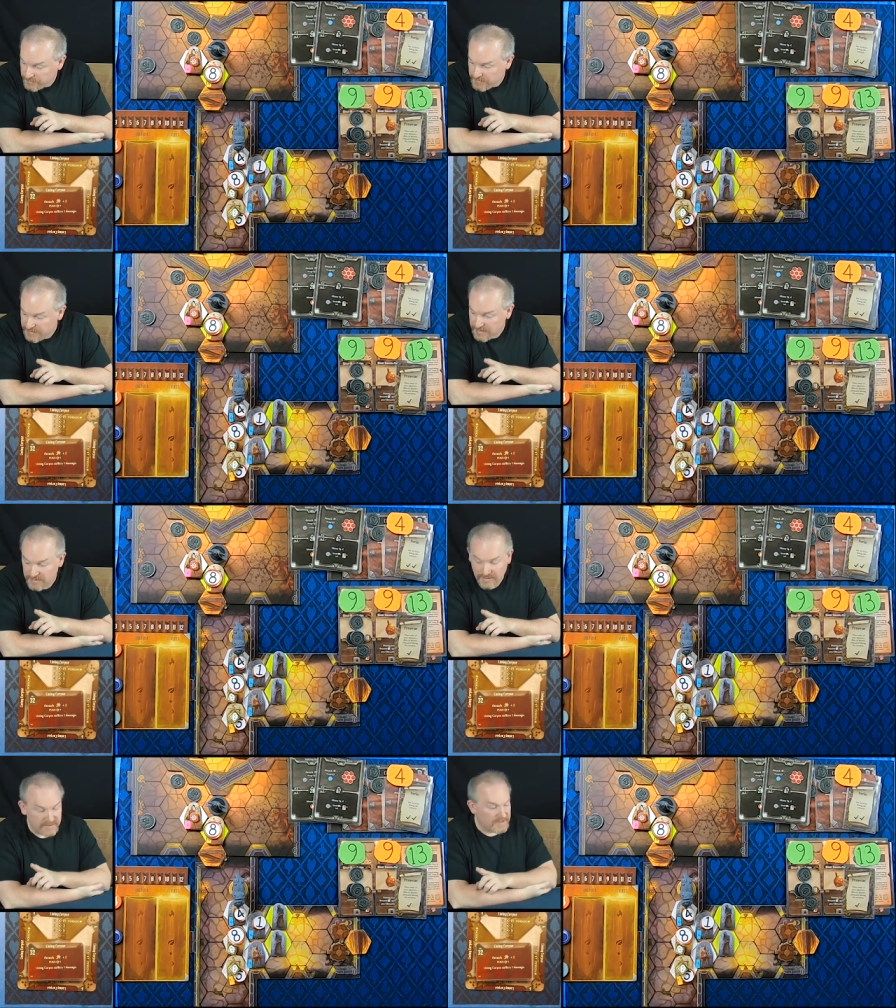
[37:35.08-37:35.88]
And then
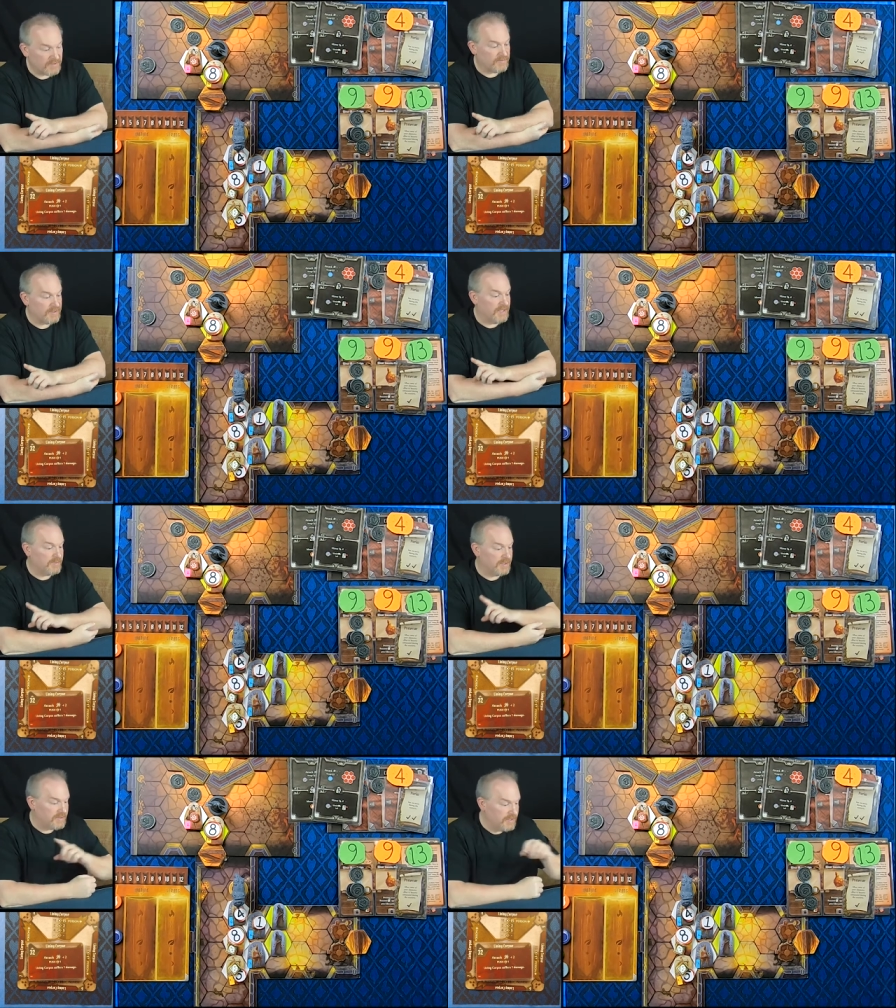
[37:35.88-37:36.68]
they're going to suffer a
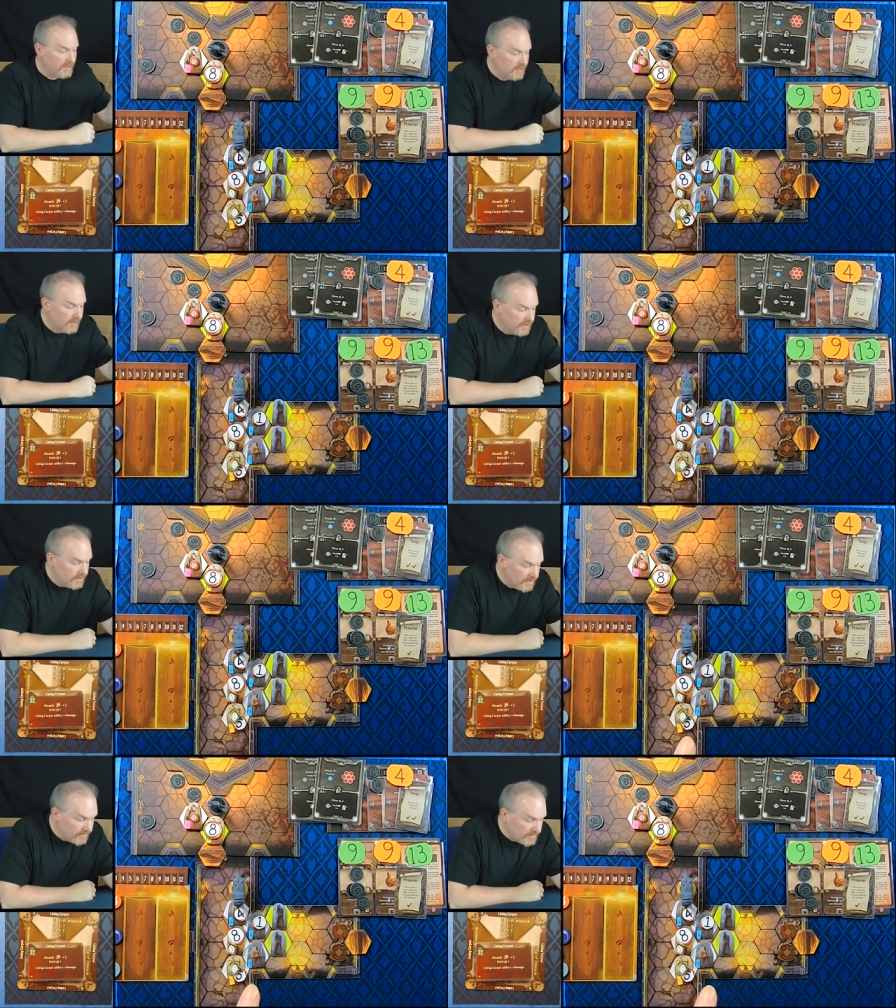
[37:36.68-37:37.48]
damage.
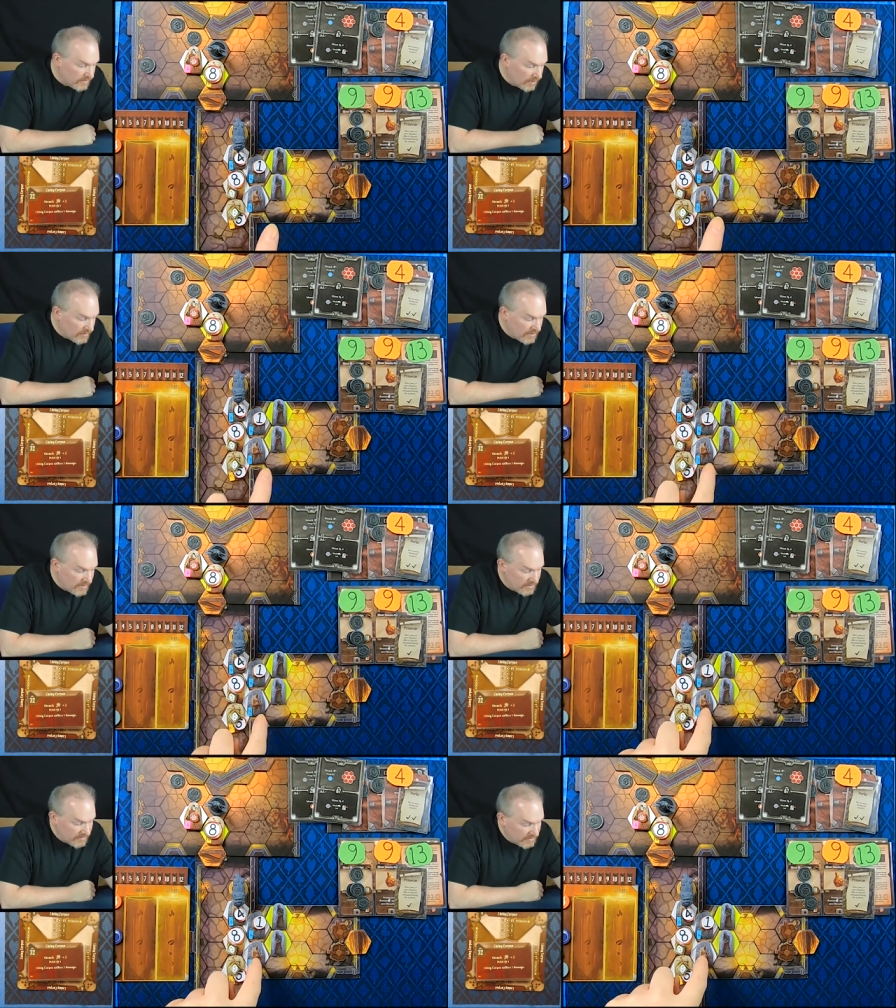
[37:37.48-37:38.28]
Let's start with
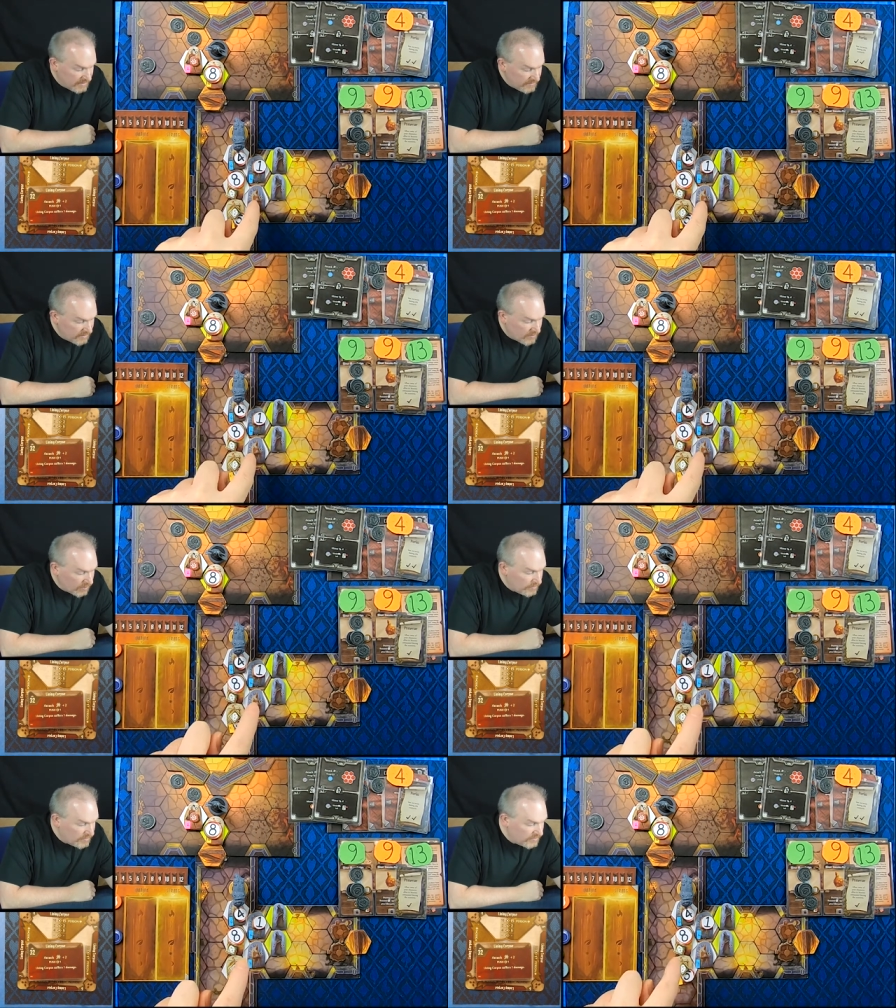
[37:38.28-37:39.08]
this living
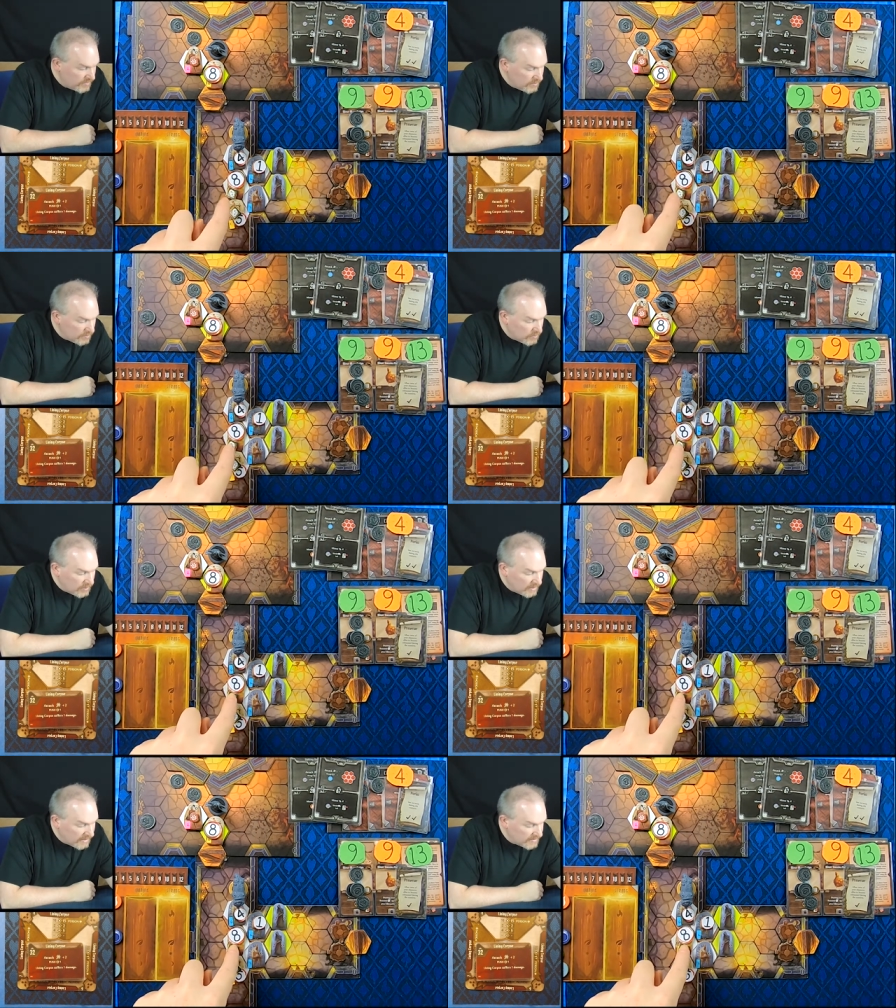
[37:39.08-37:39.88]
corpse, who
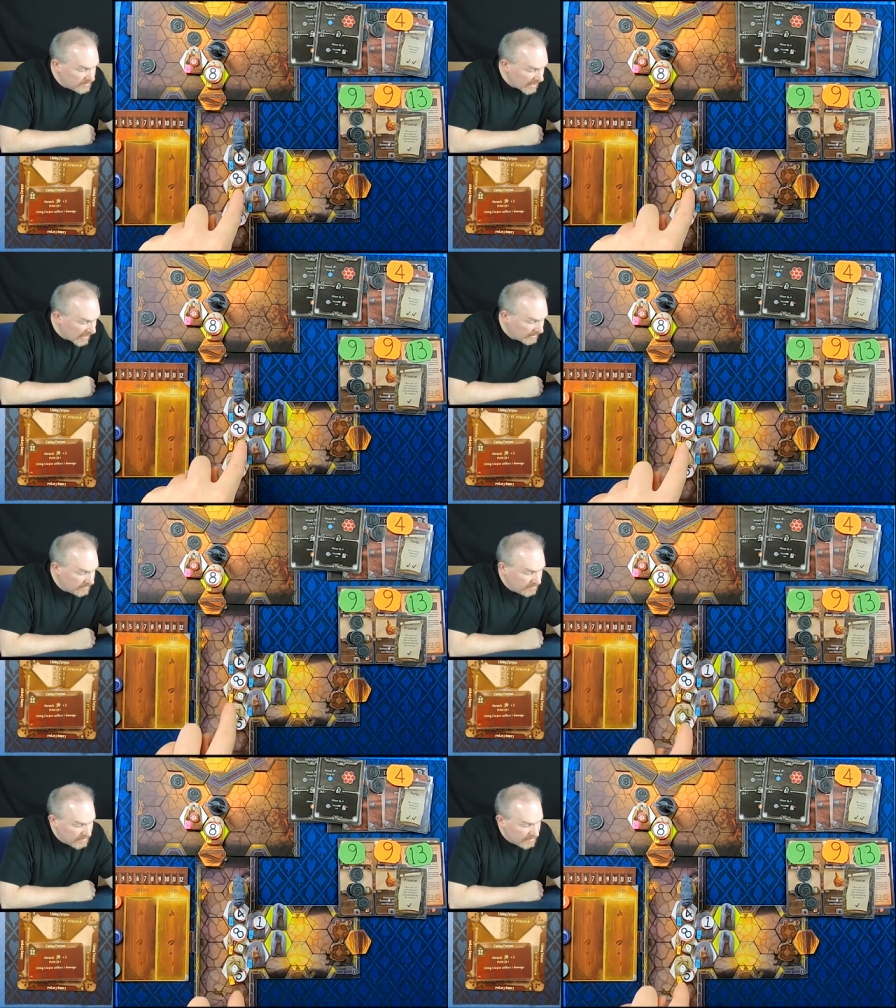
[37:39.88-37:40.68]
will attack
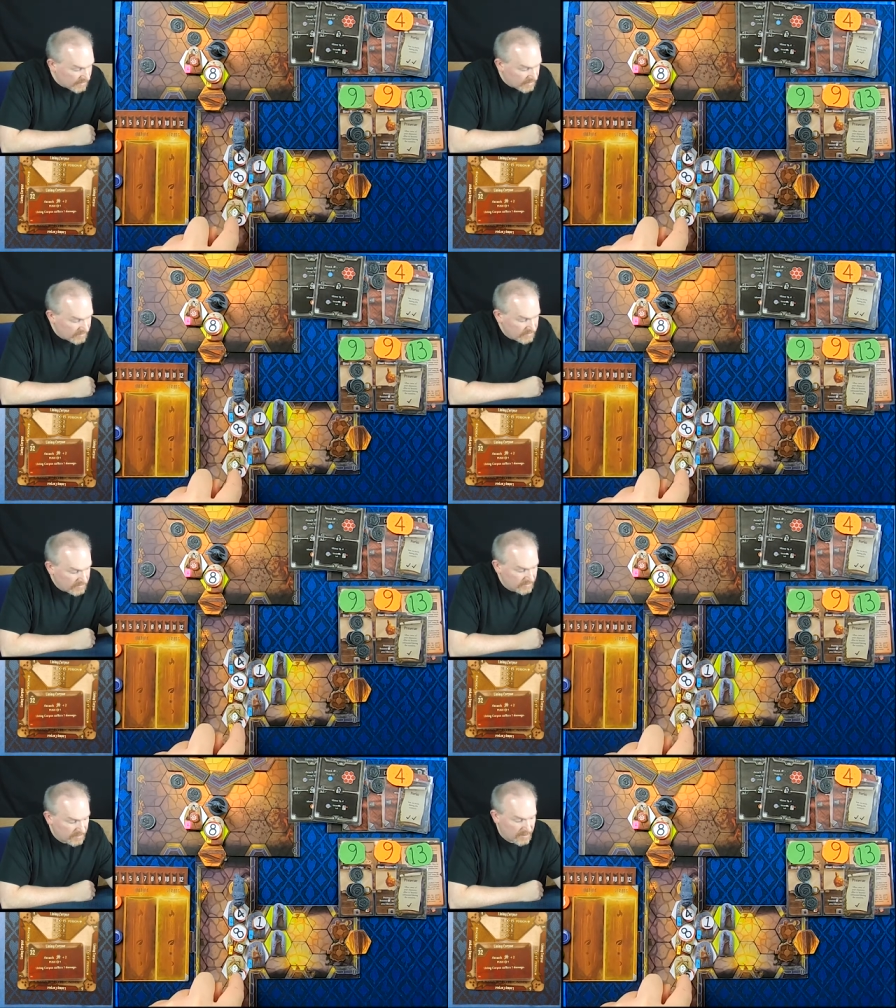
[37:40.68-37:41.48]
this
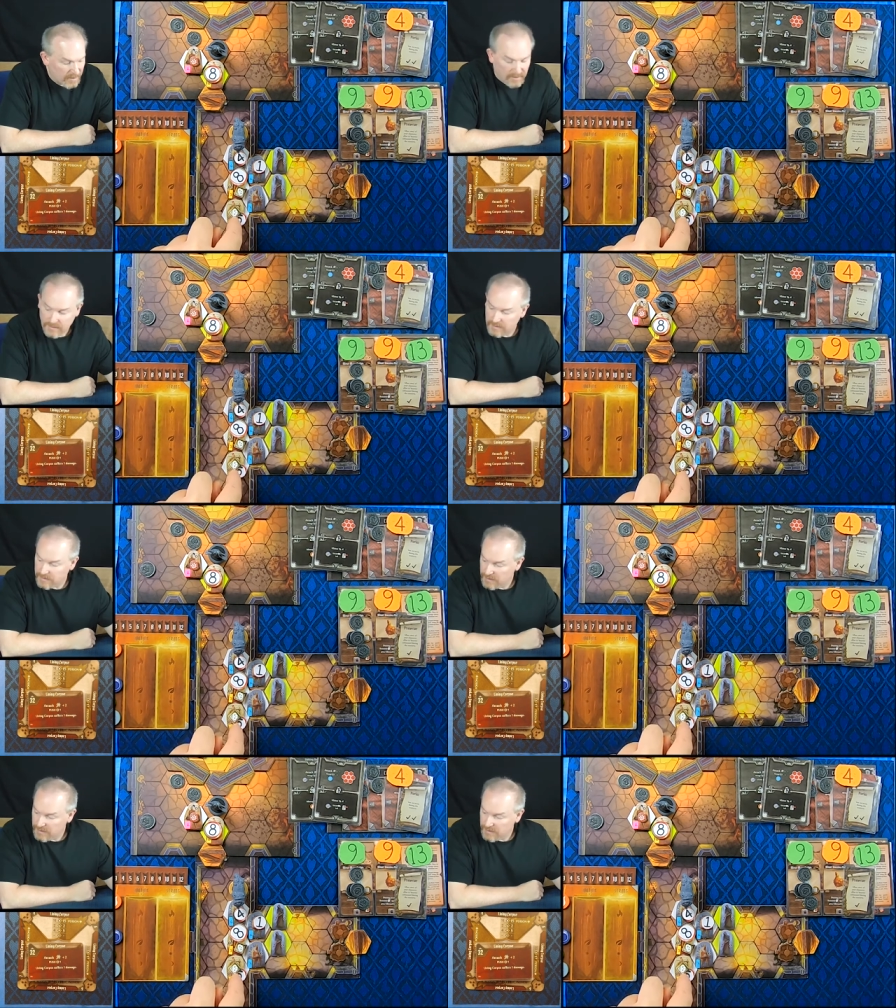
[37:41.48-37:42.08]
guard